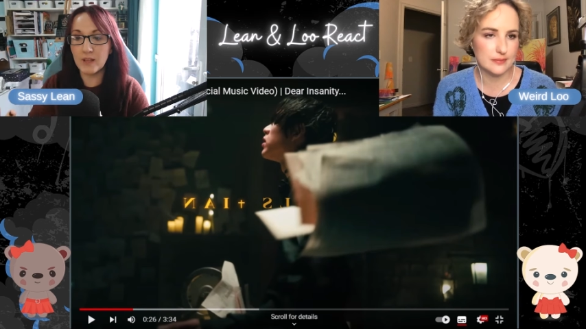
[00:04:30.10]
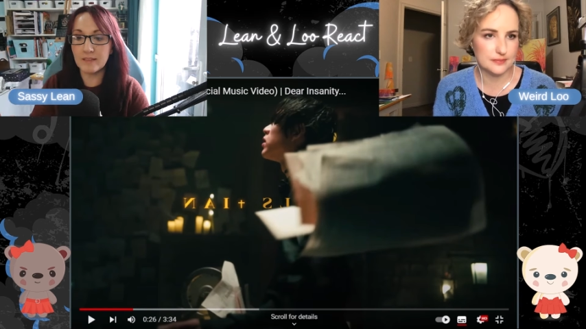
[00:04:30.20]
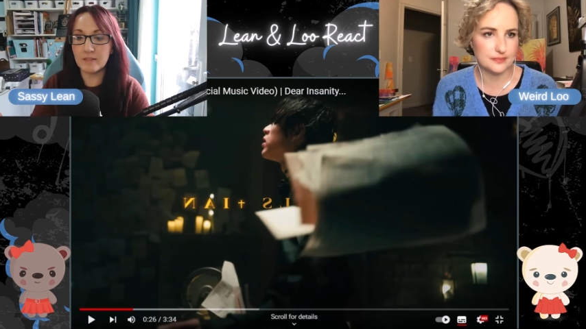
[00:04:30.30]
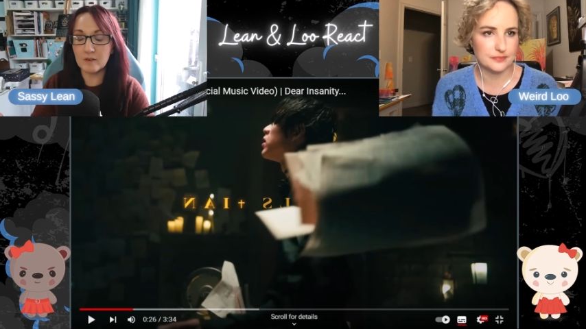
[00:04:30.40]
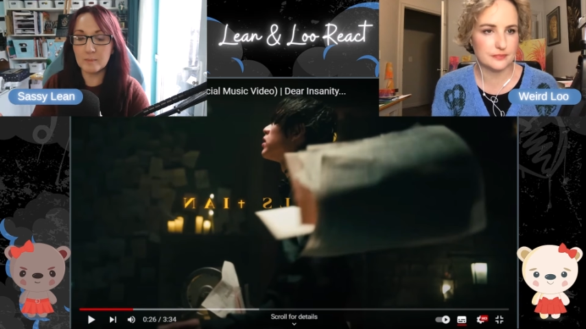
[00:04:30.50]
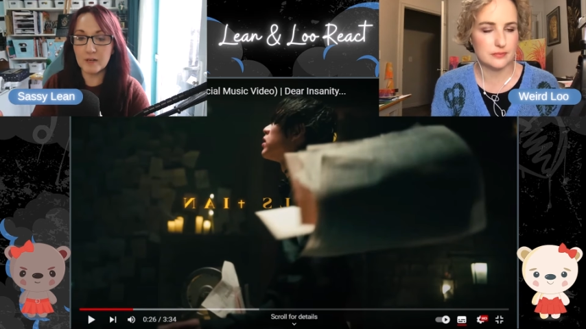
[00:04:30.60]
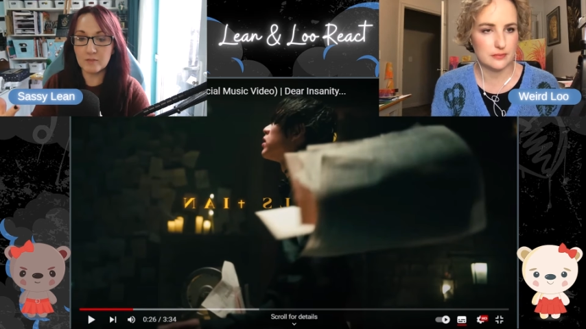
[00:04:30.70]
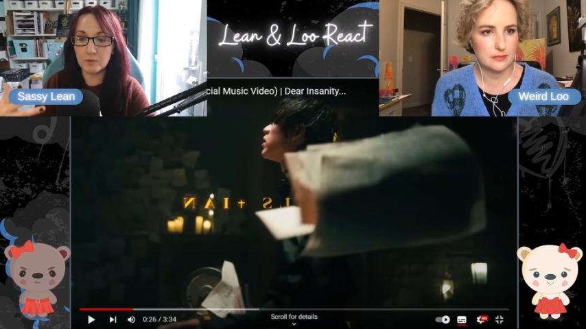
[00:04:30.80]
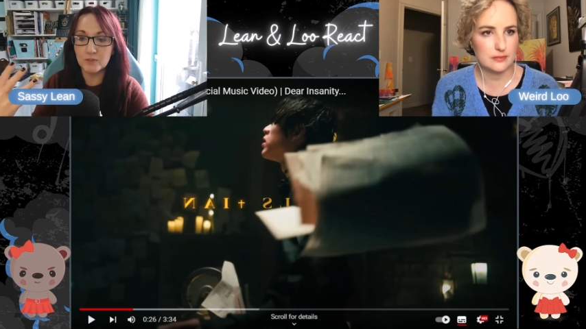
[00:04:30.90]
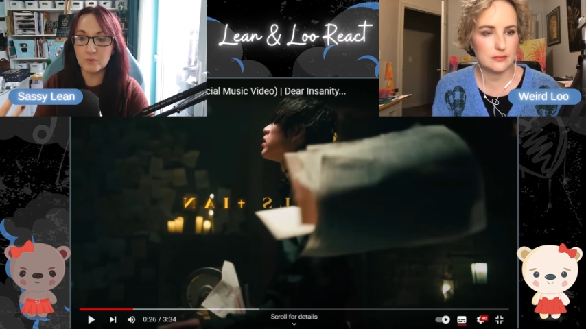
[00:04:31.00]
Speaker 1: read them.
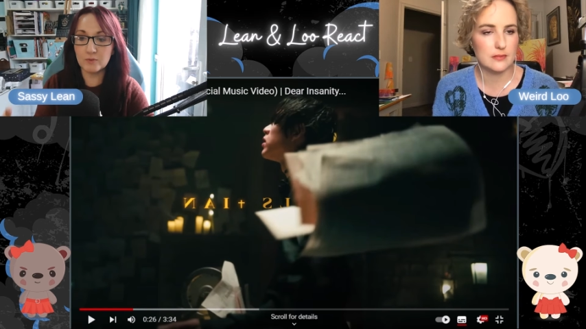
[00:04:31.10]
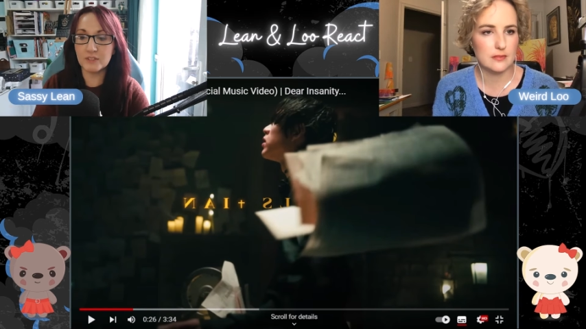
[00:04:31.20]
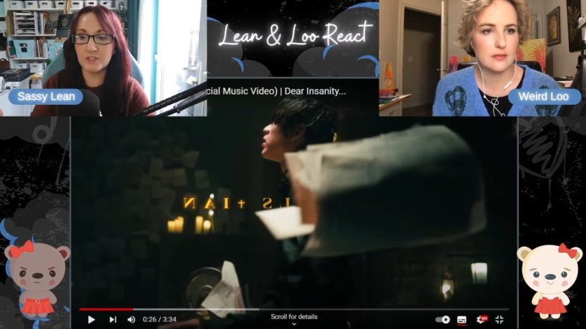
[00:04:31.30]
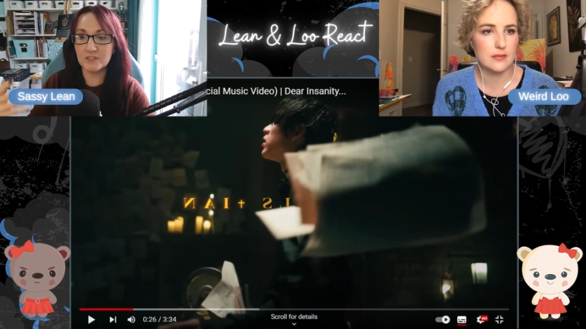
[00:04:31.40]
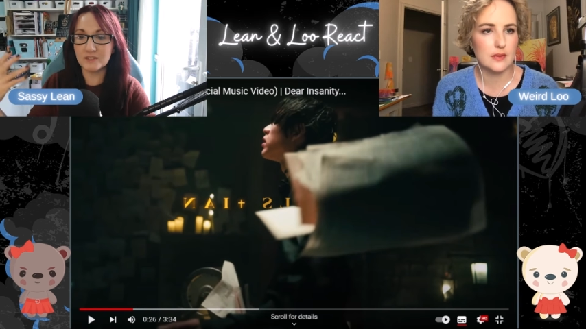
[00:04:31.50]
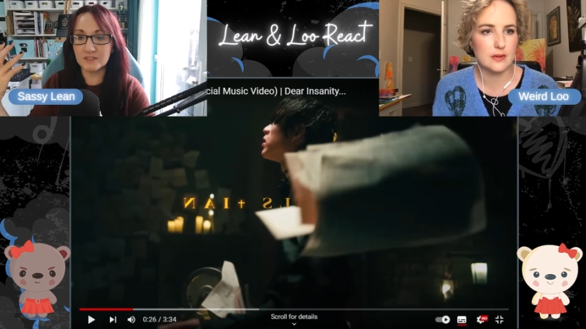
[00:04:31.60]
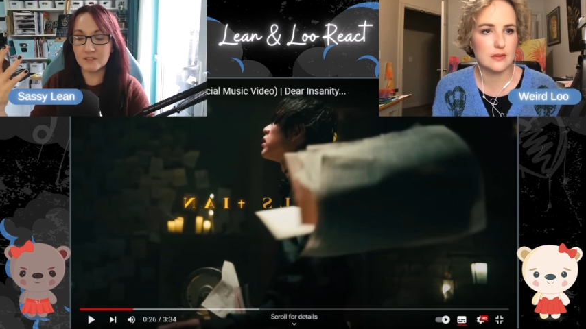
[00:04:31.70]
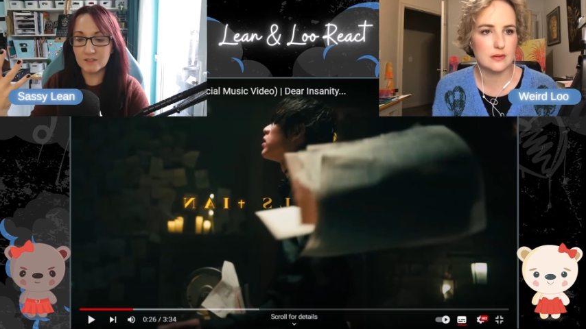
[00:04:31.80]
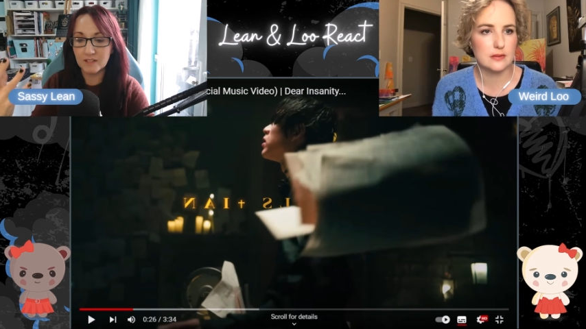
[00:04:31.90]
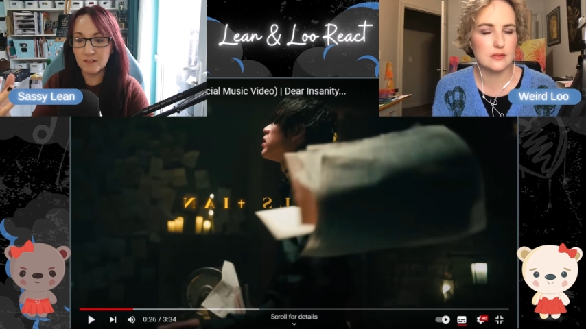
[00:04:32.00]
I've only really just
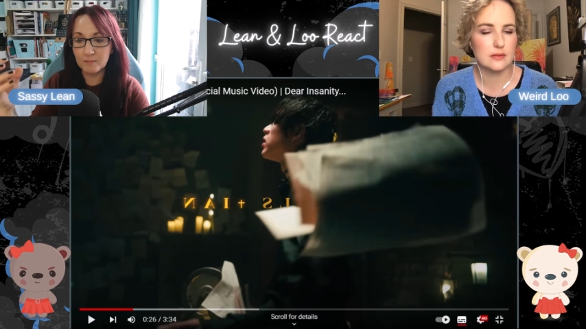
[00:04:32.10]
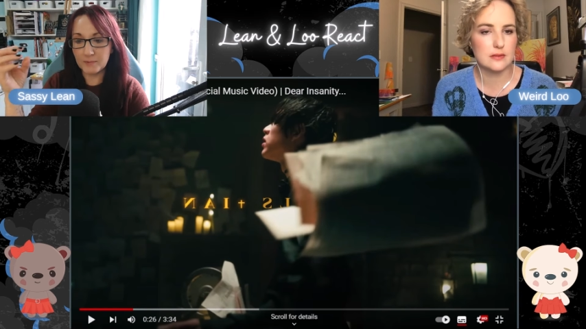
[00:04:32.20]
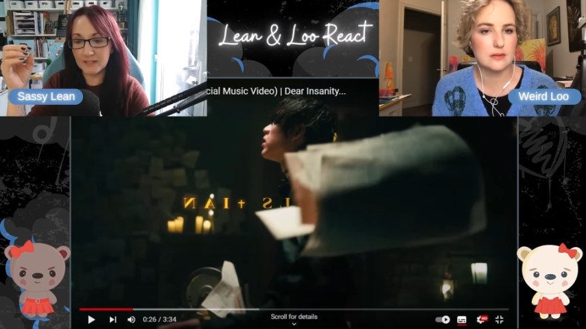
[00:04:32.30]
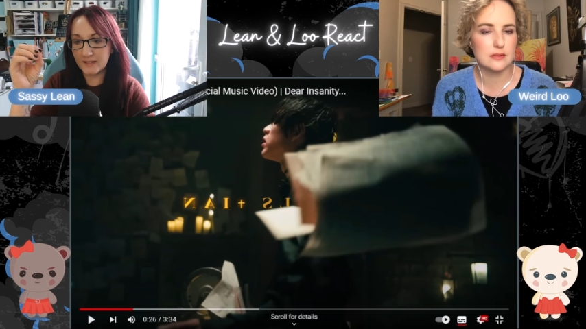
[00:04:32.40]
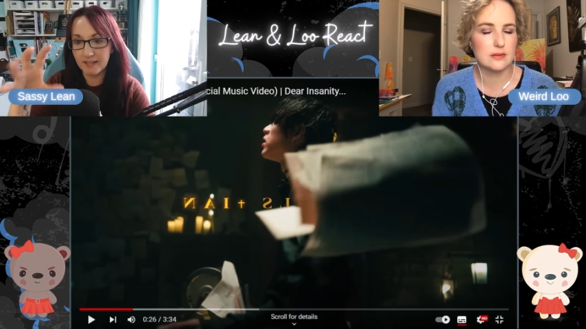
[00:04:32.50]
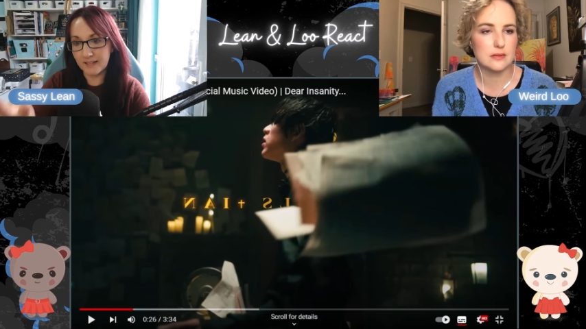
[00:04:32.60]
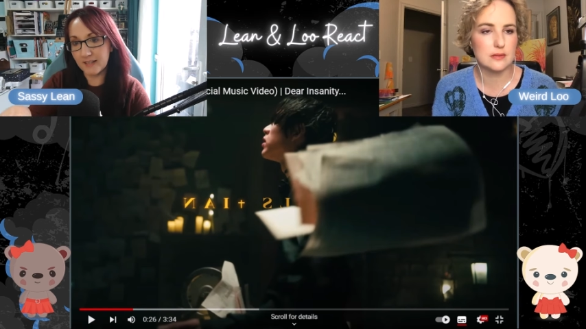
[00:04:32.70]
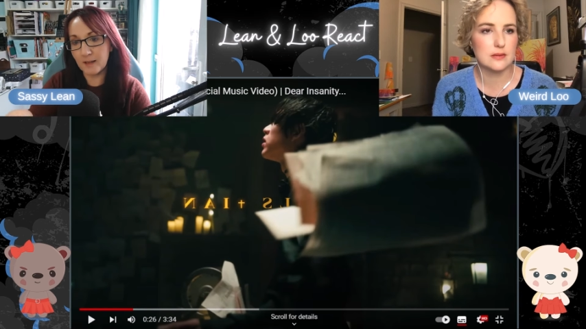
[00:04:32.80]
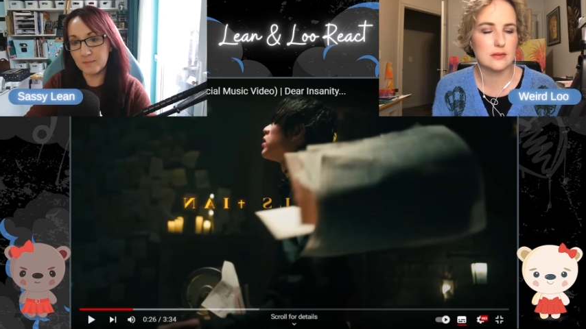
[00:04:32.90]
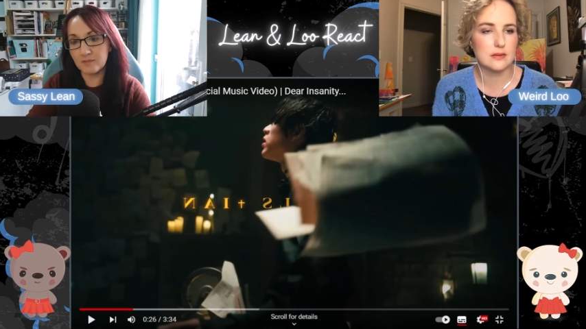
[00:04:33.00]
been like
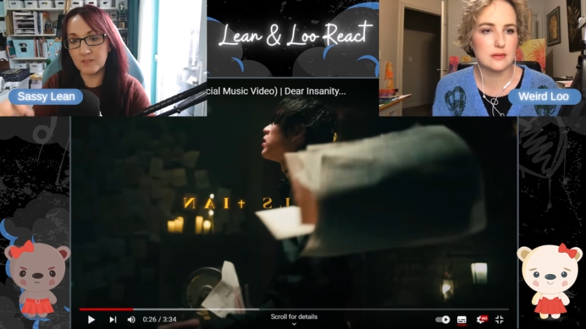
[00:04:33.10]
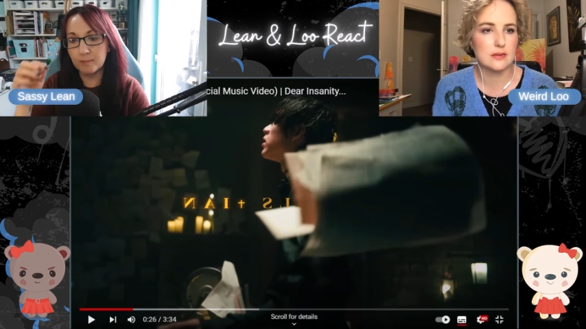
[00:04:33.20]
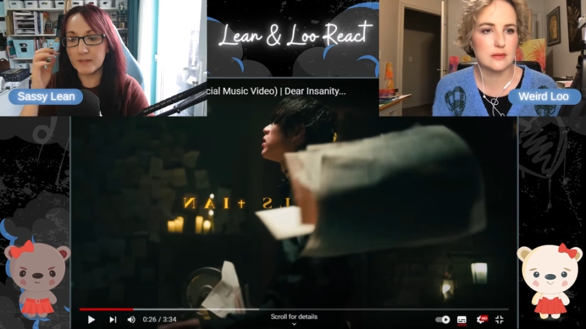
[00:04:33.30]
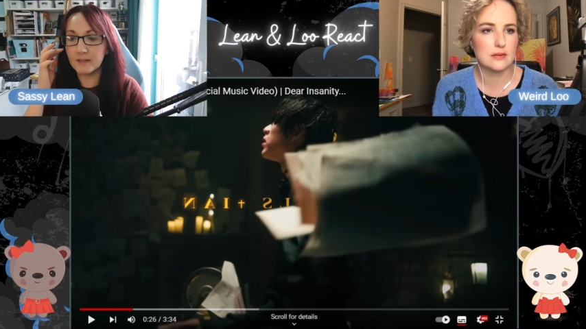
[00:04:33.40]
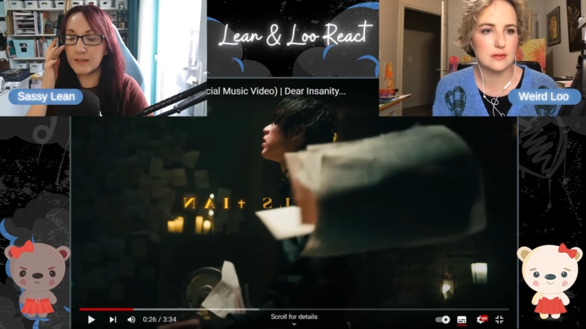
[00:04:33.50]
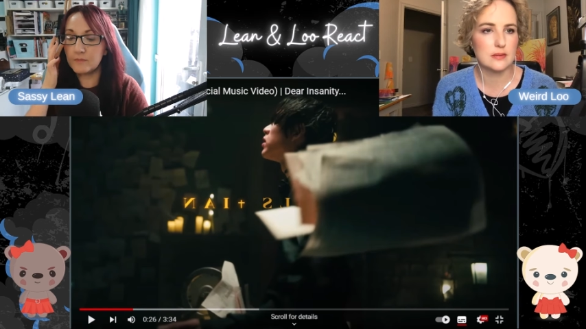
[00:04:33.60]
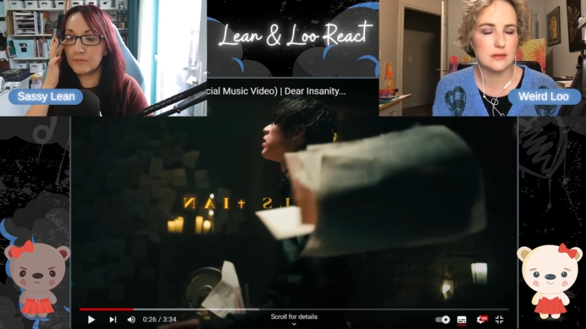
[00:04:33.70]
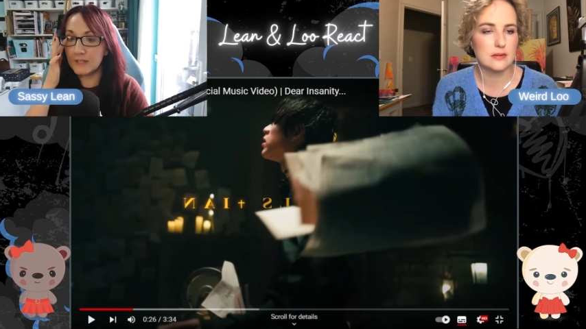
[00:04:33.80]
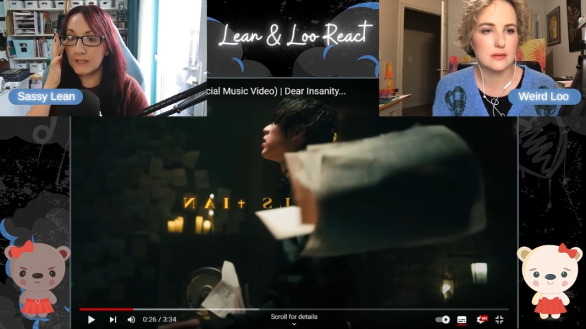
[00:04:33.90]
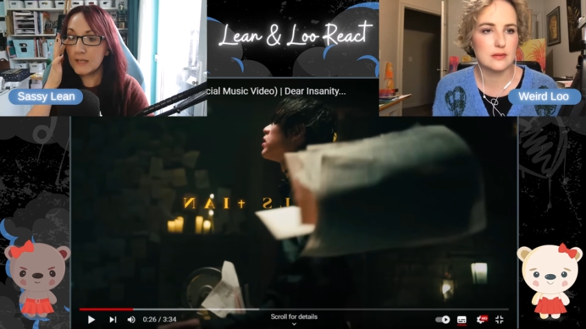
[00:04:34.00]
captivated by the M
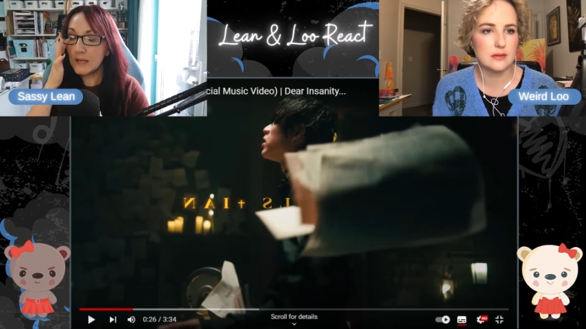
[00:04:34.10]
V.